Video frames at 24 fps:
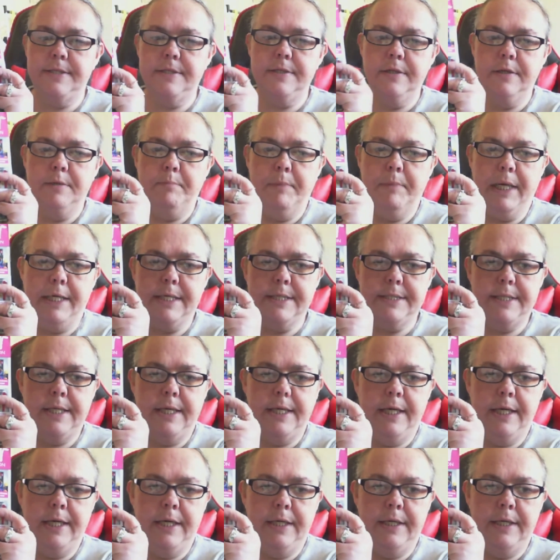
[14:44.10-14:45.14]

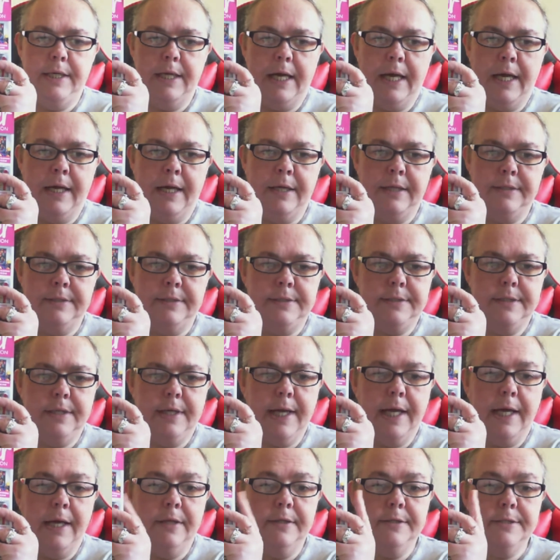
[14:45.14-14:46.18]
magazine, and
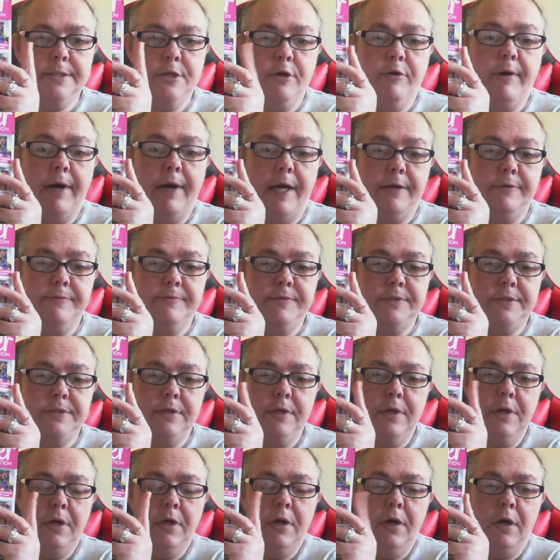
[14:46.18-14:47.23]
Cal's Crafts
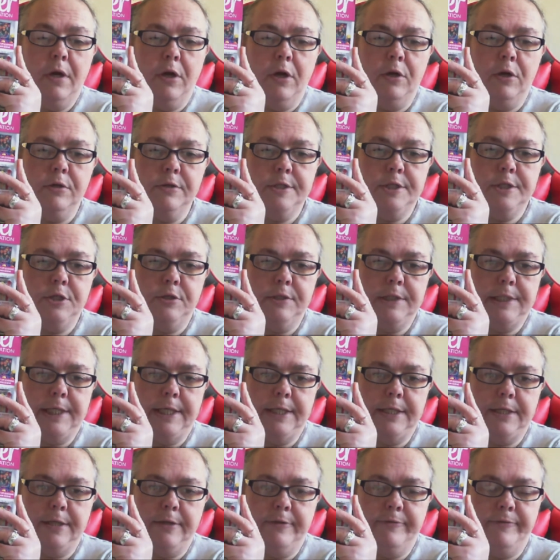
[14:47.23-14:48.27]
also did a
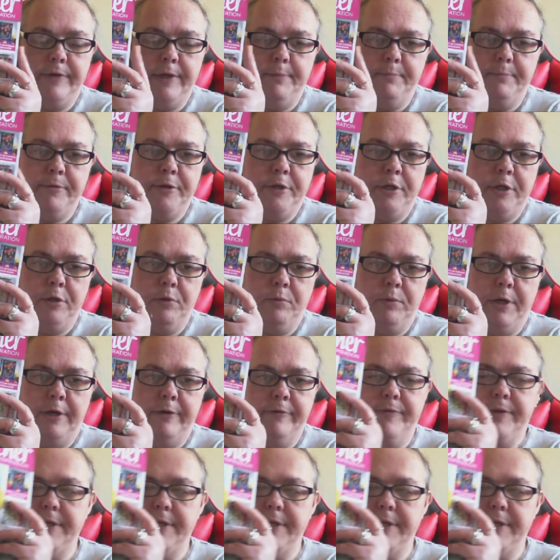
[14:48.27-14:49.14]
flip through of this